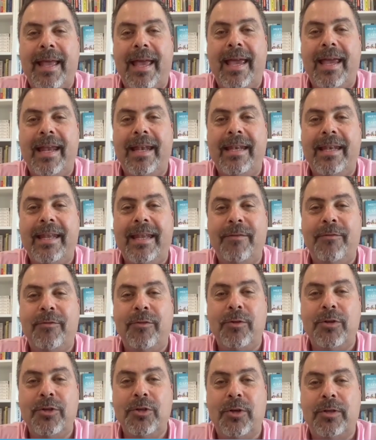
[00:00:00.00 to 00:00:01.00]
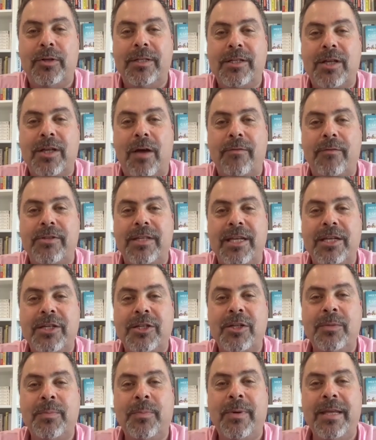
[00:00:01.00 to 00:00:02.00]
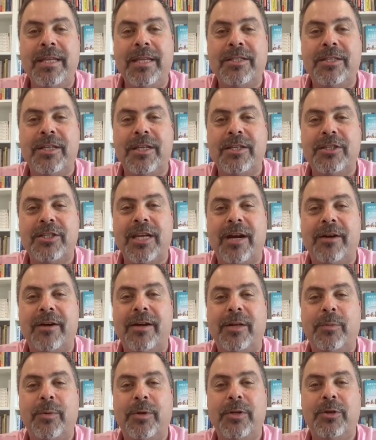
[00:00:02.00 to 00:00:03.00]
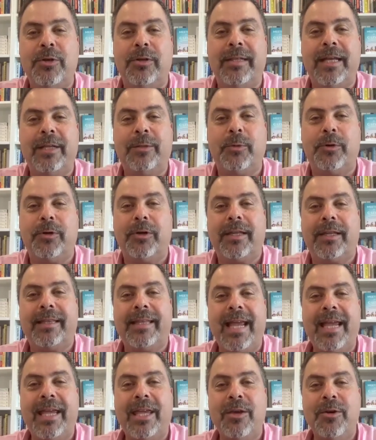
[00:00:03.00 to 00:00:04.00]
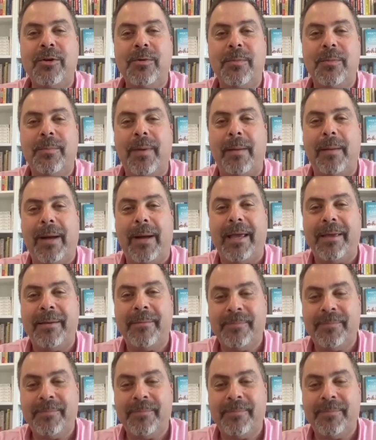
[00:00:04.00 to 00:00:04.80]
And if you enjoyed this conversation, please share it with your network. Thank you. Bye-bye.